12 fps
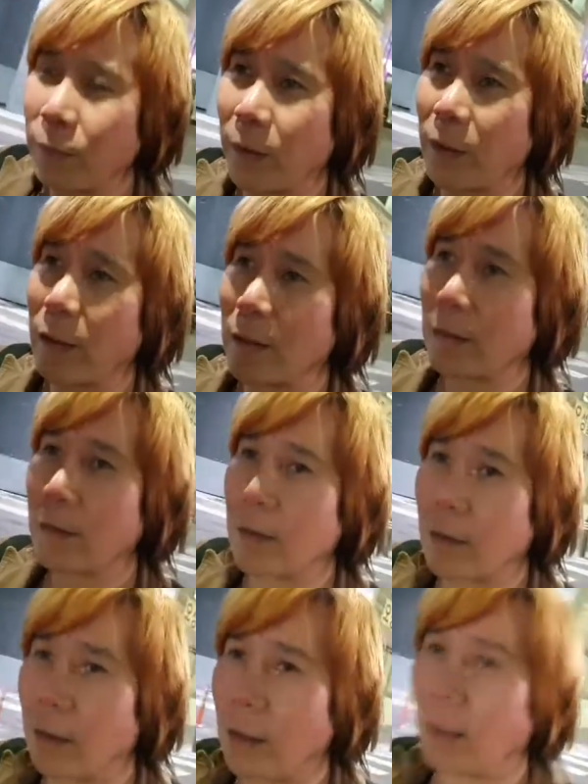
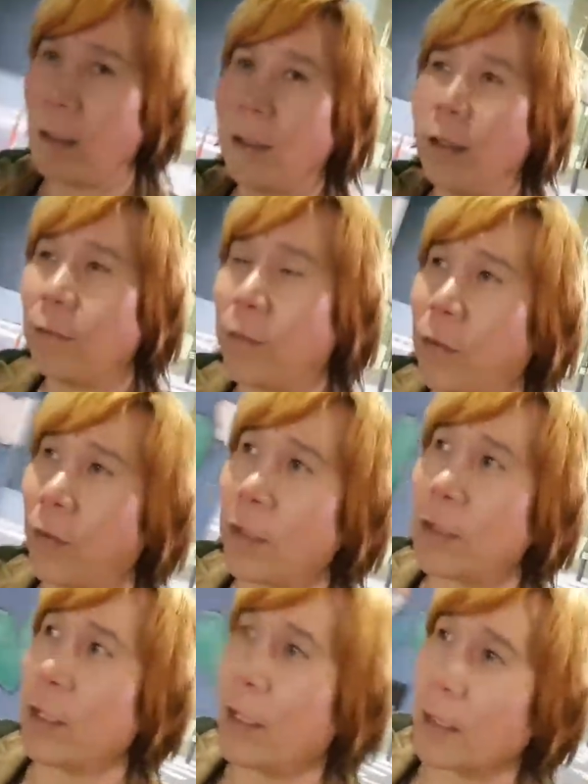because for the